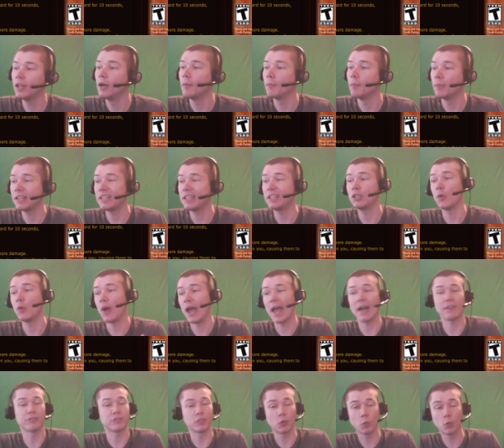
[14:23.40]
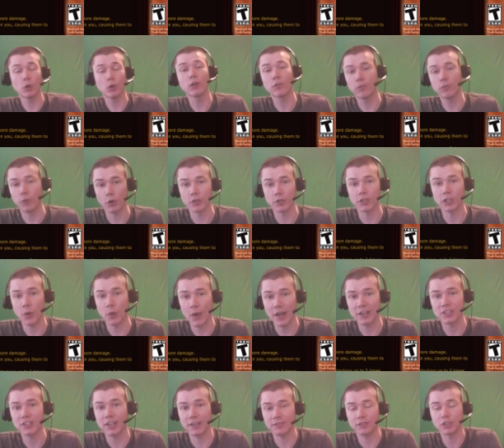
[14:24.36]
but that you have to work for, that you
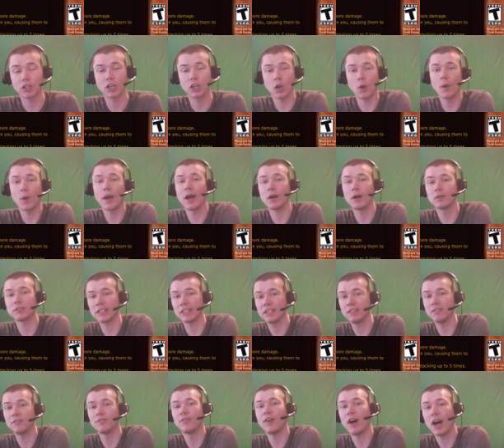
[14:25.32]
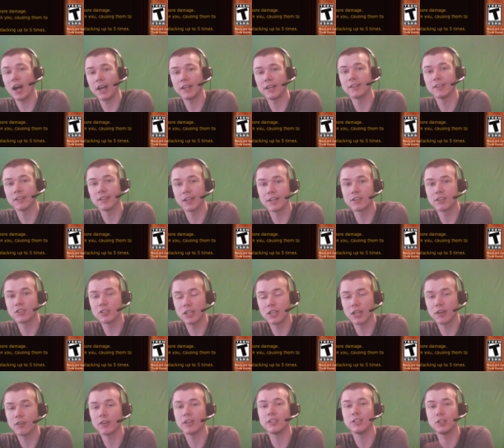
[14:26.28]
actually have to go out and find the
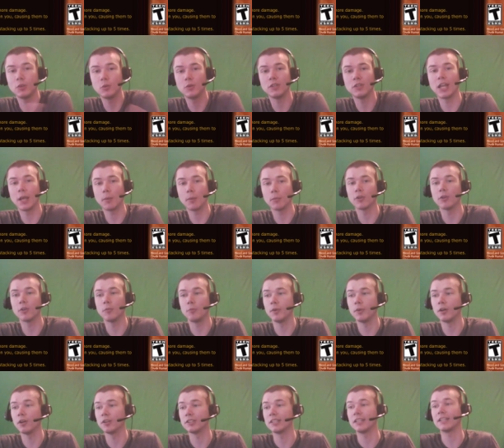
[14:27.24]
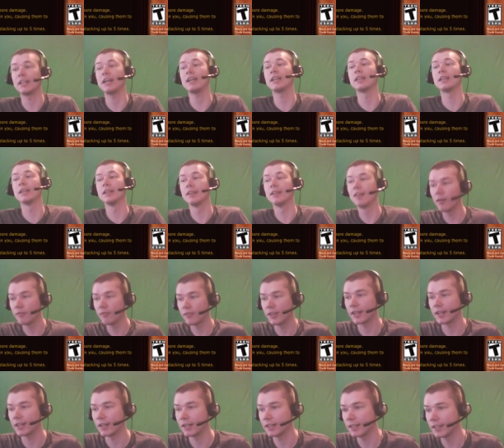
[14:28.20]
legendary to enable the build. And I love
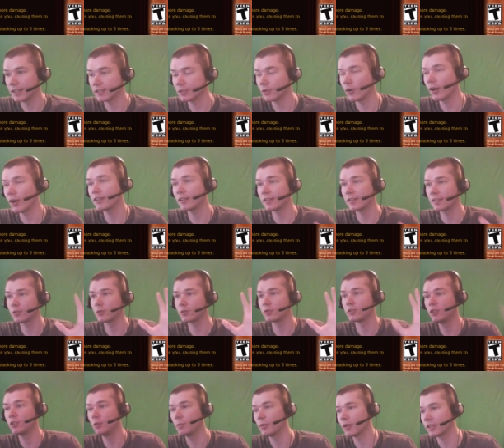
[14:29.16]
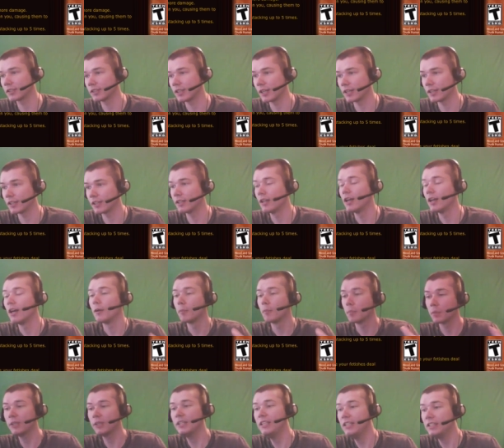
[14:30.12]
that idea. So I thought this was super exciting.
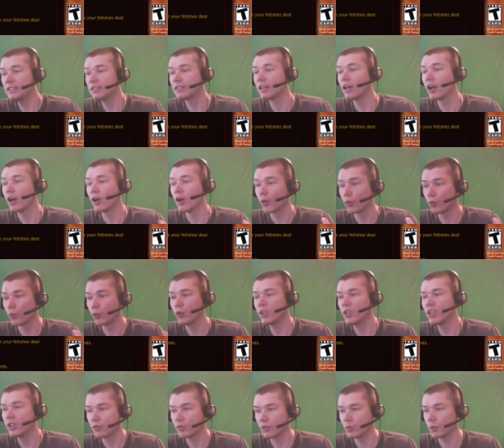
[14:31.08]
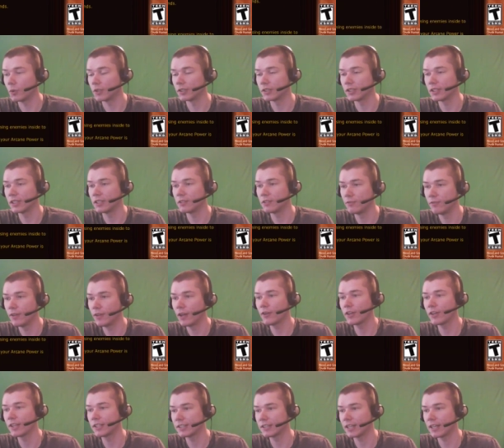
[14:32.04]
Please read through it. It's
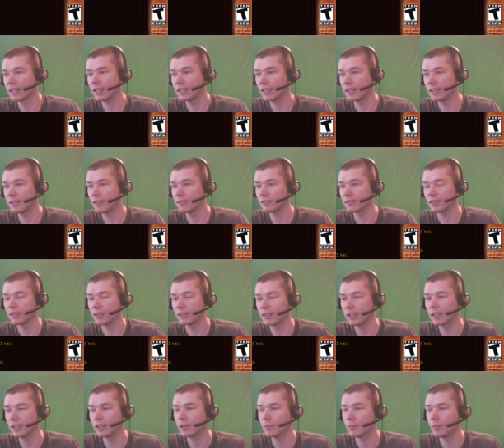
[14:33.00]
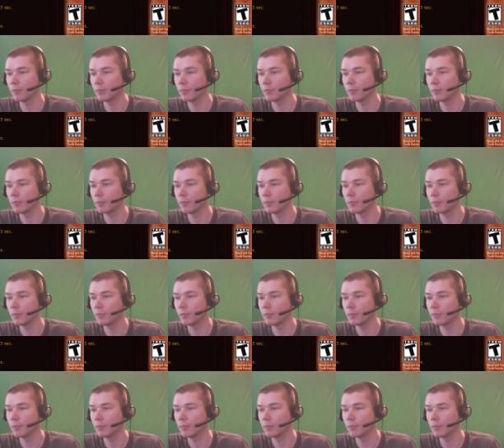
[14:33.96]
very exciting, and there's a link